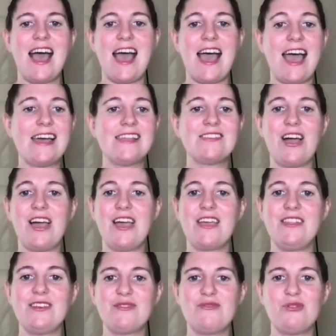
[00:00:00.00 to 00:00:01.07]
And
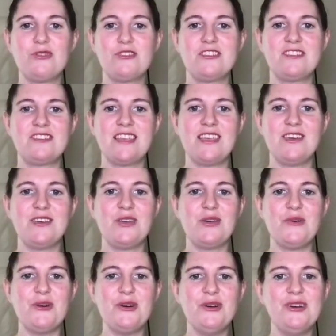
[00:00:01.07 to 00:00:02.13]
I look forward to seeing you
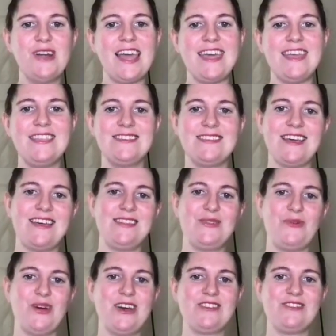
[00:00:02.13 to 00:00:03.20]
all inside the
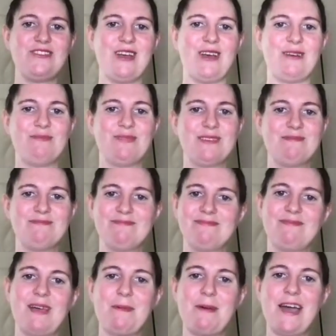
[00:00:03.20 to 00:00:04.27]
workshop.
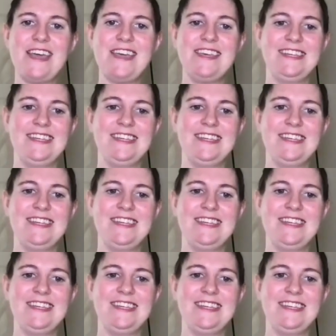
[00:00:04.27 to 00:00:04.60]
Bye-bye.